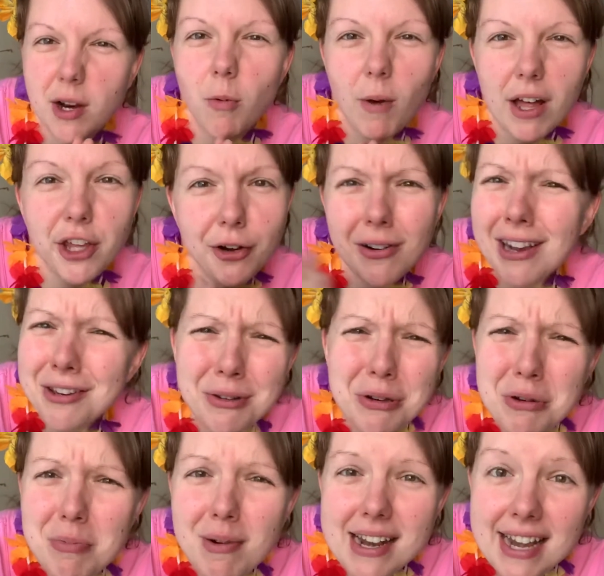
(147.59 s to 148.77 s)
While you're on
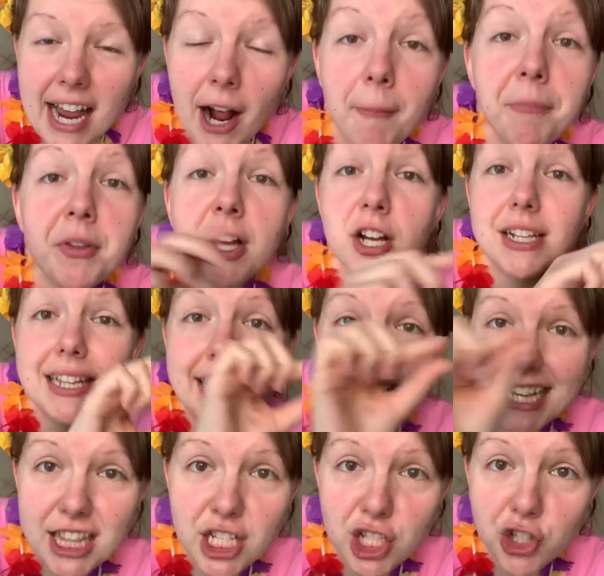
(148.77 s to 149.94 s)
YouTube right now, click
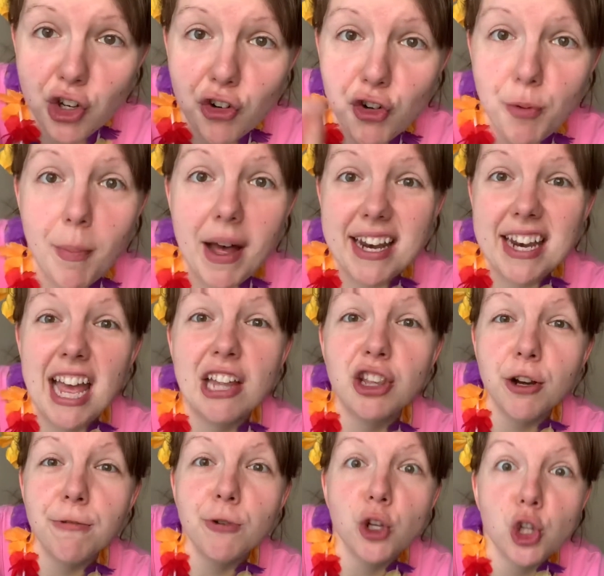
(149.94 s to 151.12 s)
in the search button and look
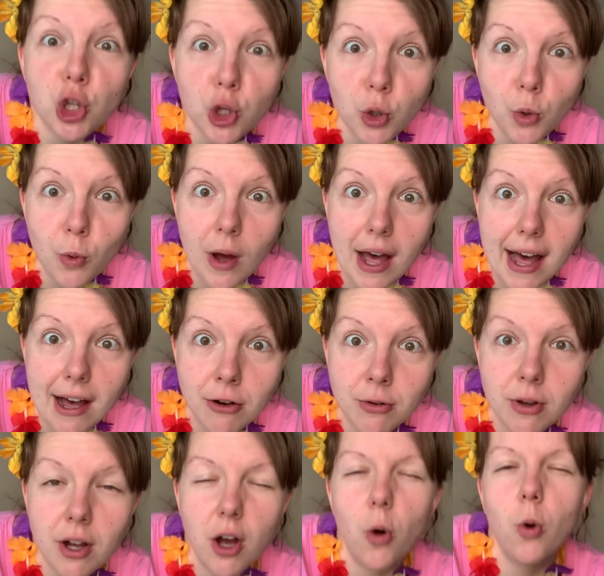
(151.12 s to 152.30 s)
for luau
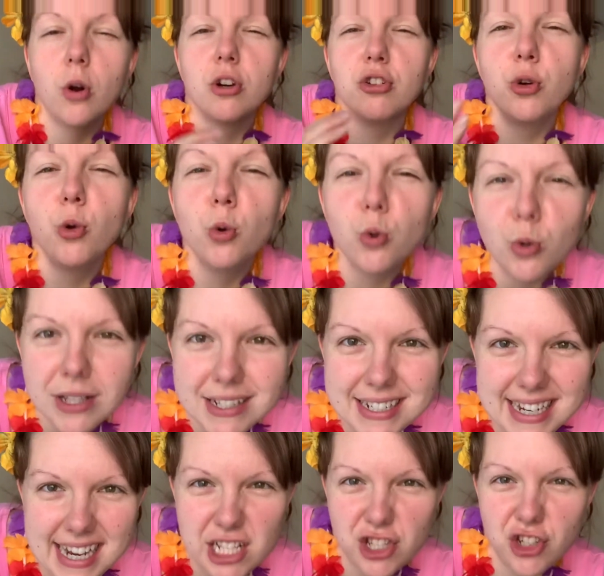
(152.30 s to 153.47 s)
or hula
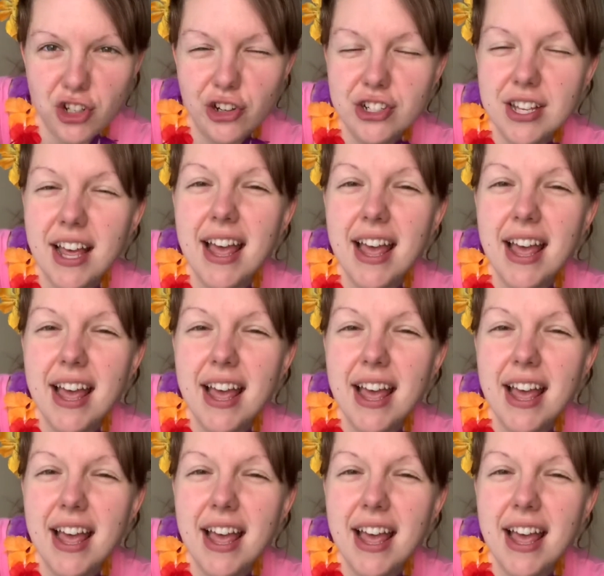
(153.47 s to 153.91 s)
dancers.